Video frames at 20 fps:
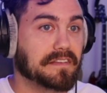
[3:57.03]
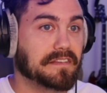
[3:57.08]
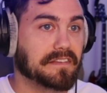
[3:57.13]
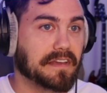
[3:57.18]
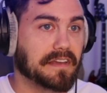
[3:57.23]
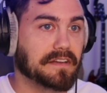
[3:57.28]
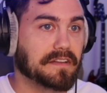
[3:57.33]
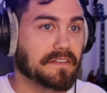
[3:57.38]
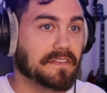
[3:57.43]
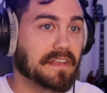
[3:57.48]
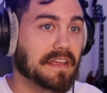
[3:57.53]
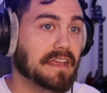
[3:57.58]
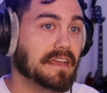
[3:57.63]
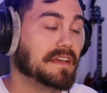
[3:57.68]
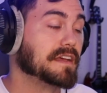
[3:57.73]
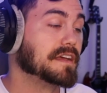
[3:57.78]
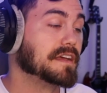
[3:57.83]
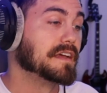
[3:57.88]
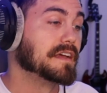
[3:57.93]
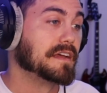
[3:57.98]
suddenly,
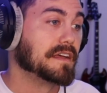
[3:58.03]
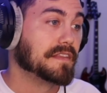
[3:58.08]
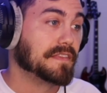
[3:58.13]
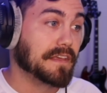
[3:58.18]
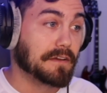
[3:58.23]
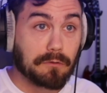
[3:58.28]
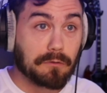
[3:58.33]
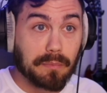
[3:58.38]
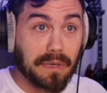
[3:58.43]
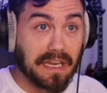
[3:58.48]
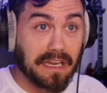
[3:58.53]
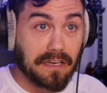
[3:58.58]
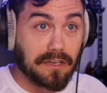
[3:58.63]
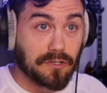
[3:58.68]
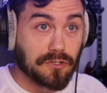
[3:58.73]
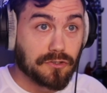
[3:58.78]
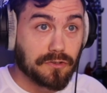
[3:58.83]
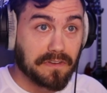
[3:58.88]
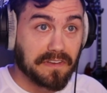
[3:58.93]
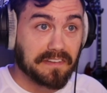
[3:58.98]
that would be
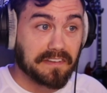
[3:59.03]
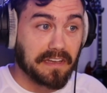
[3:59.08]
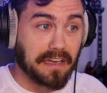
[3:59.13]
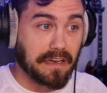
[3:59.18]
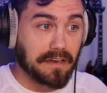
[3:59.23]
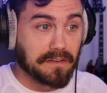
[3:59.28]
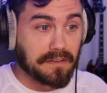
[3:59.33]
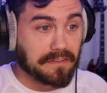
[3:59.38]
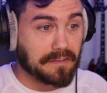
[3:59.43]
interesting.